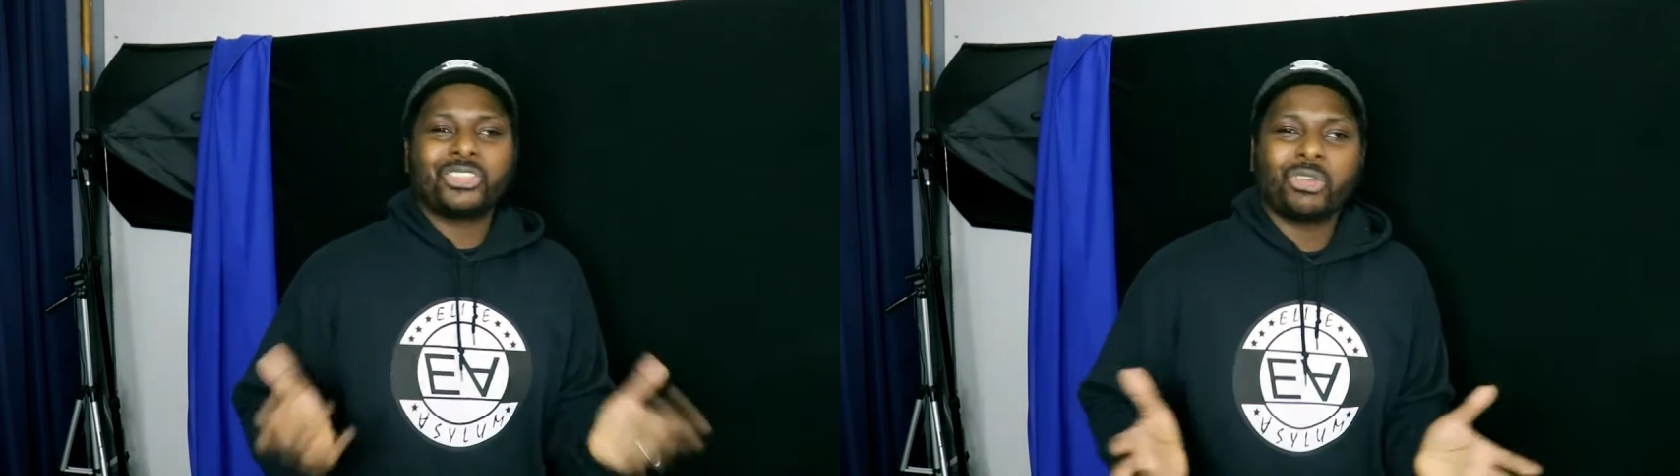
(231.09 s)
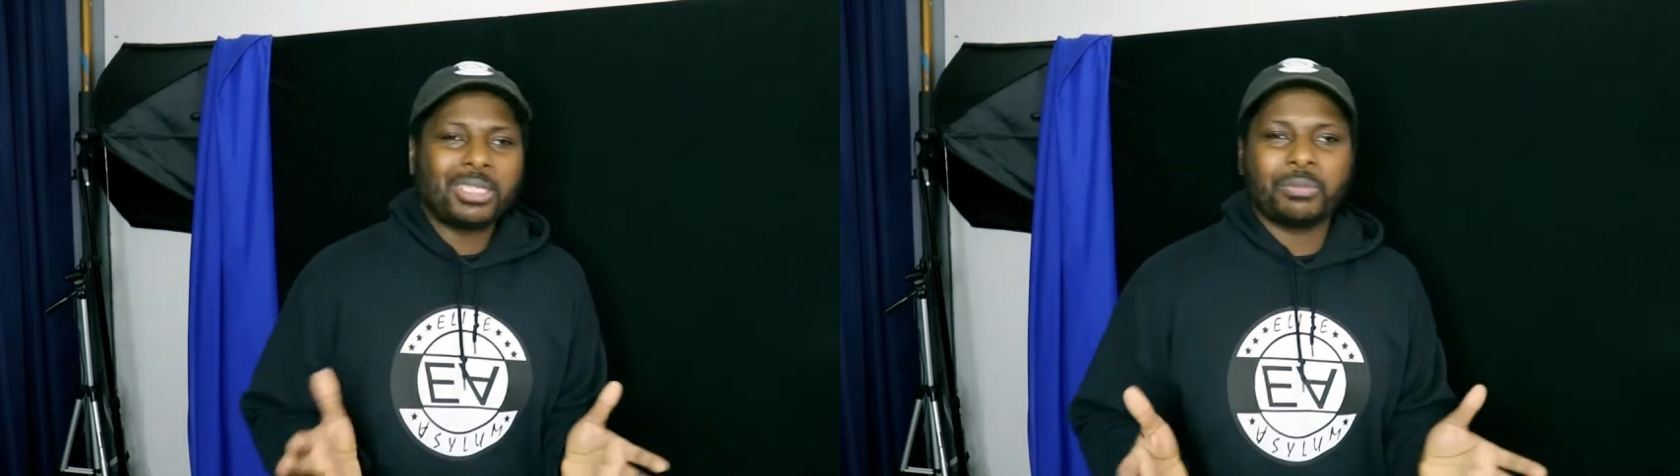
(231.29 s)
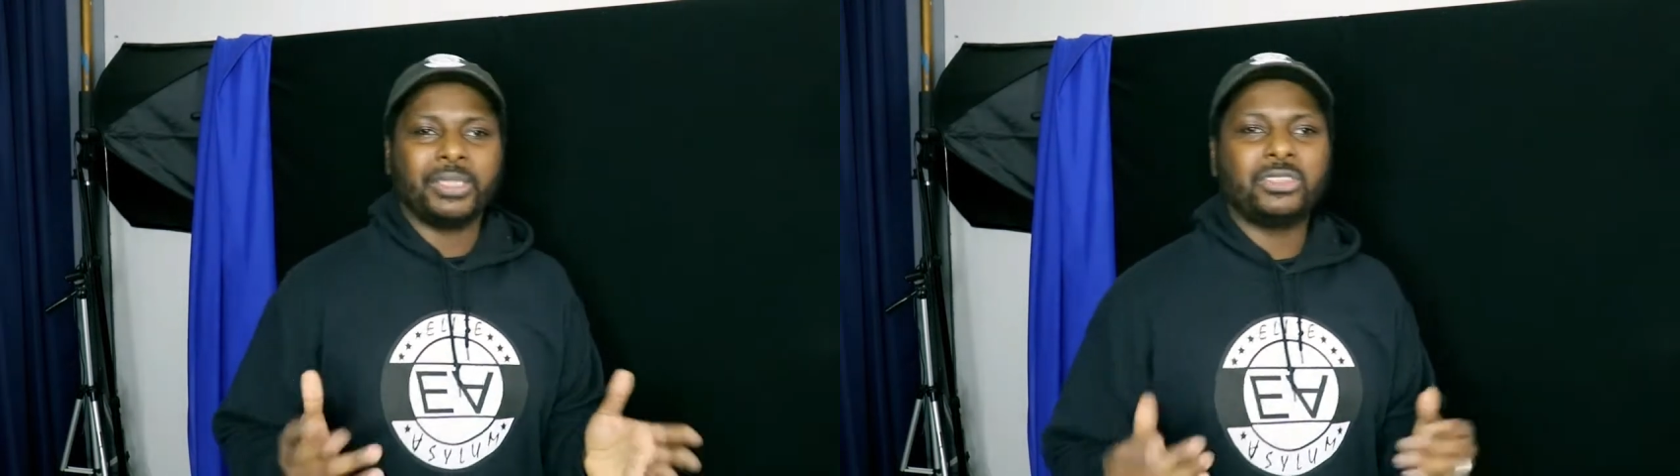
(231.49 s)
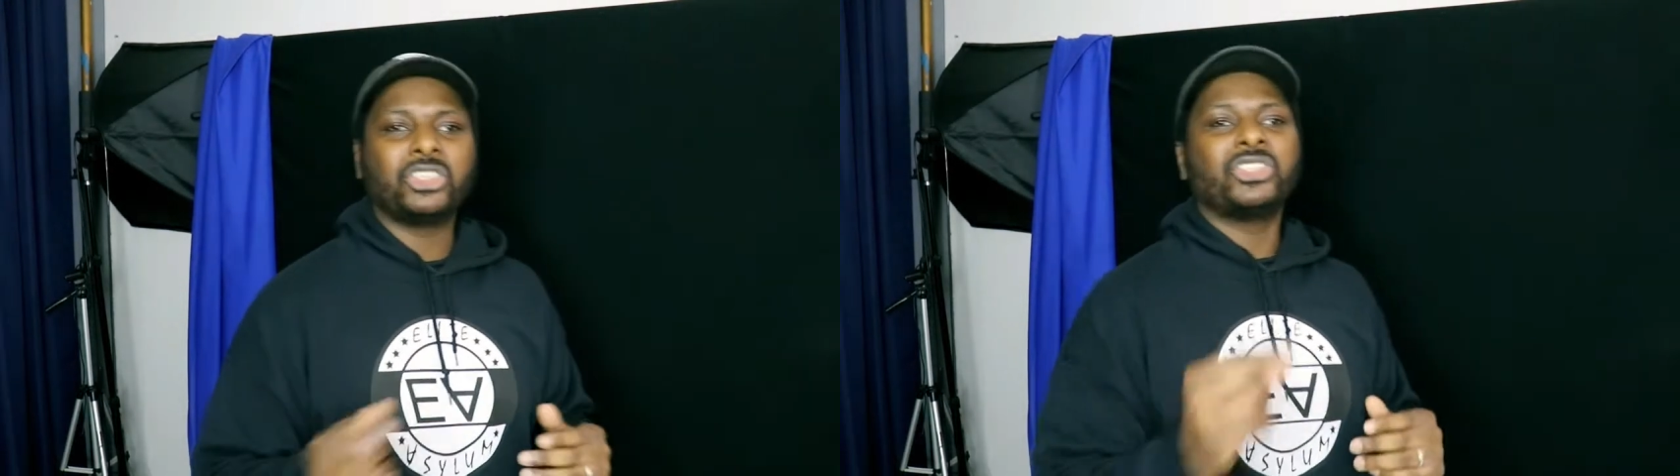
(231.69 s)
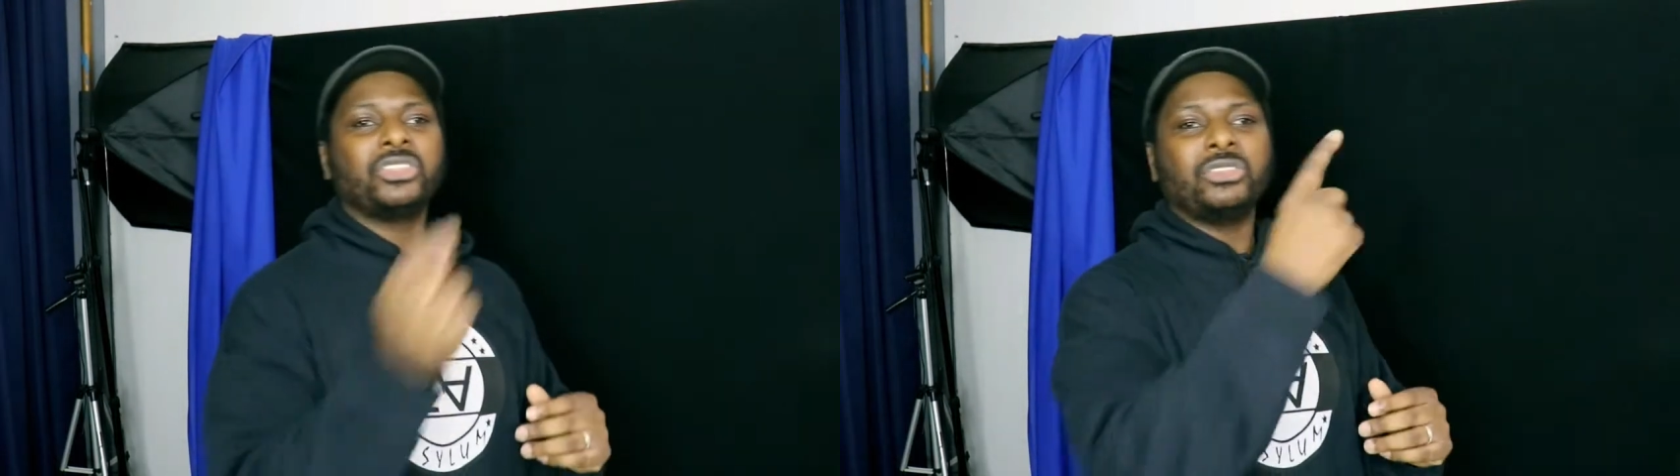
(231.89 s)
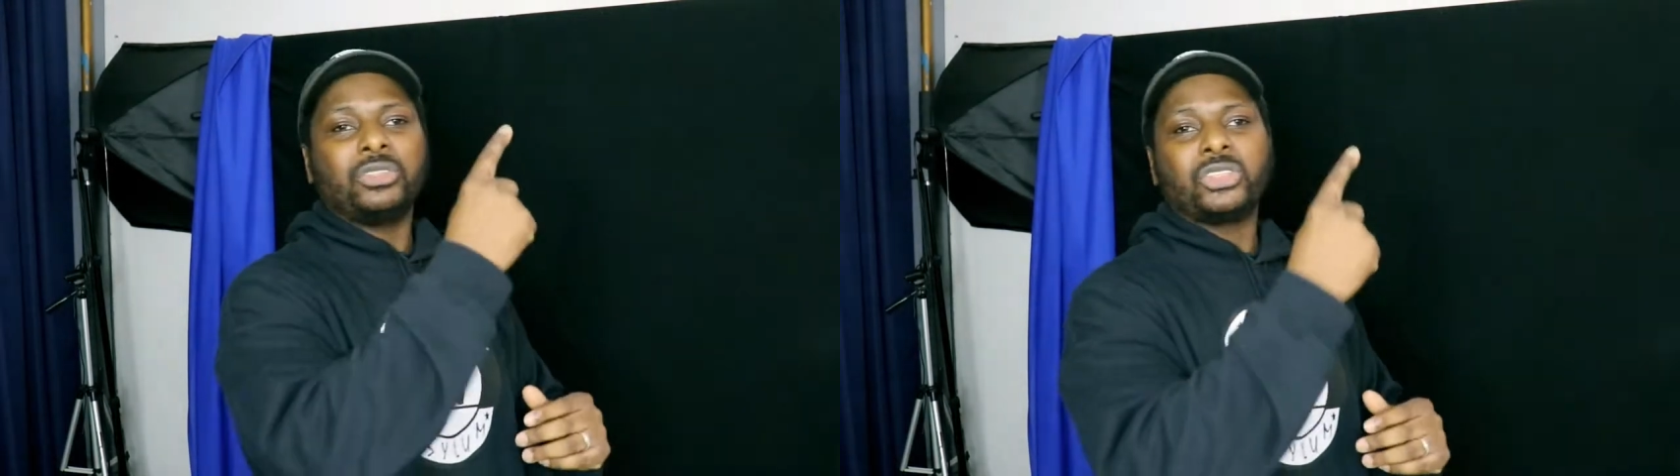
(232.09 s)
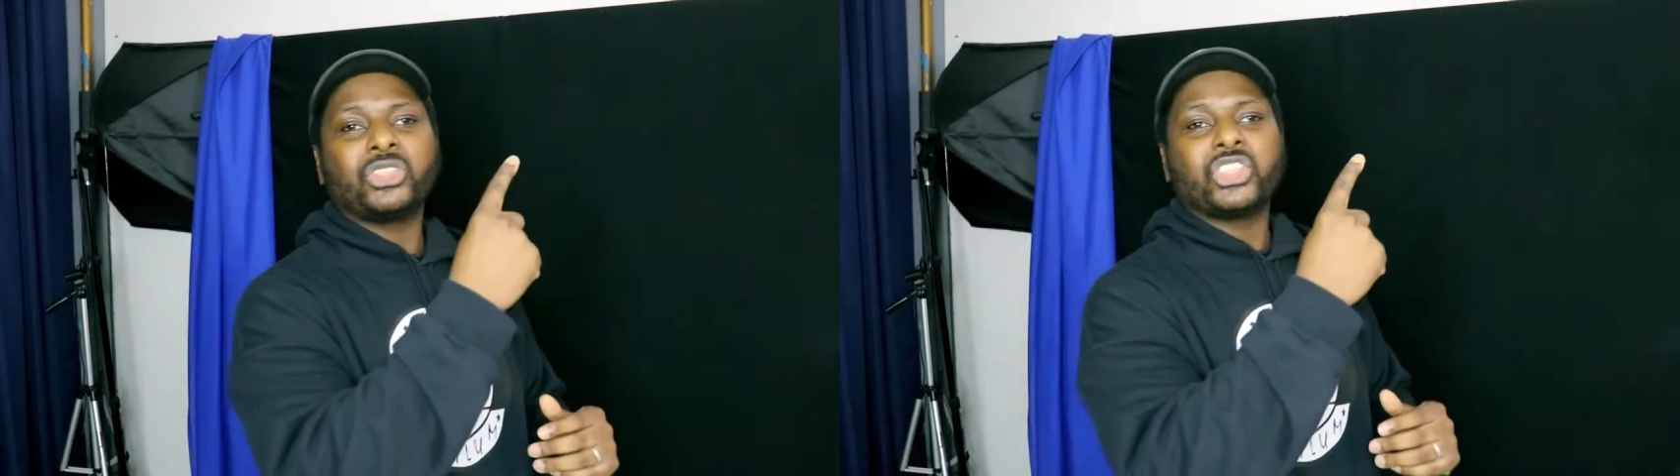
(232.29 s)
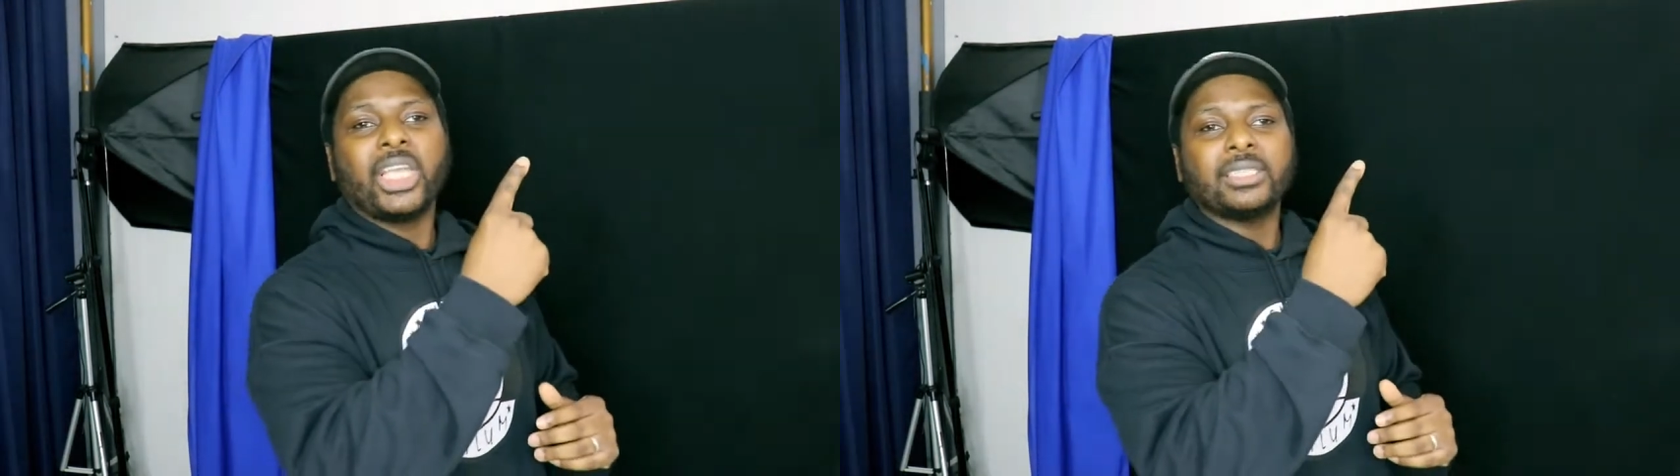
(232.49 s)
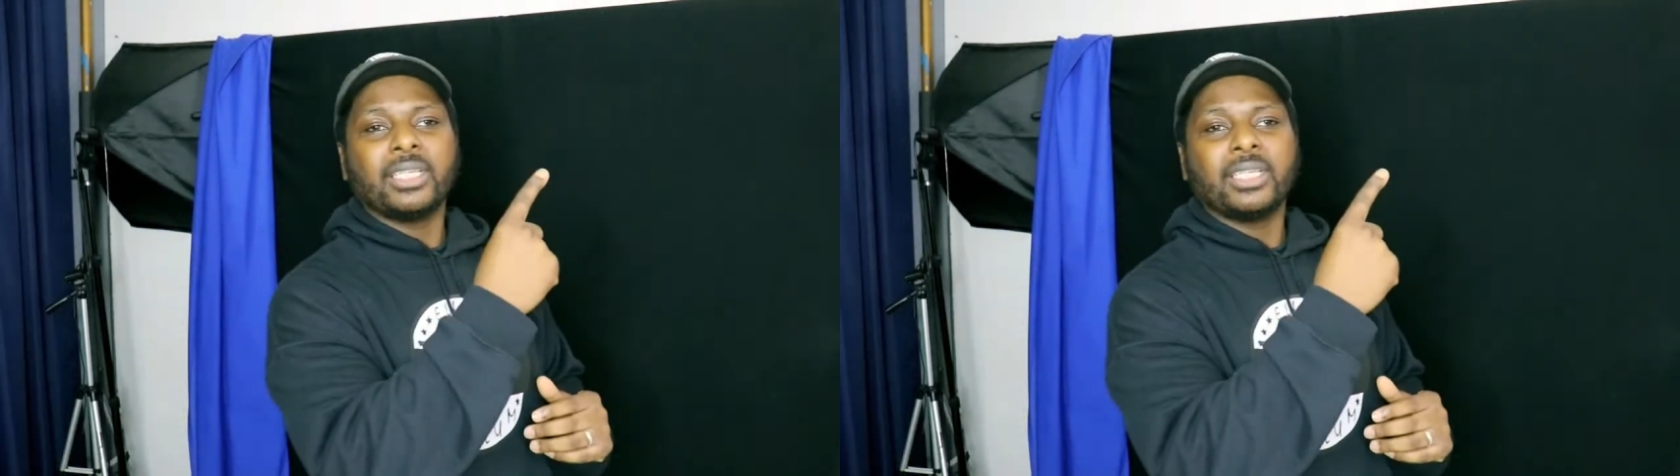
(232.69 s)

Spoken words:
Trust me, just check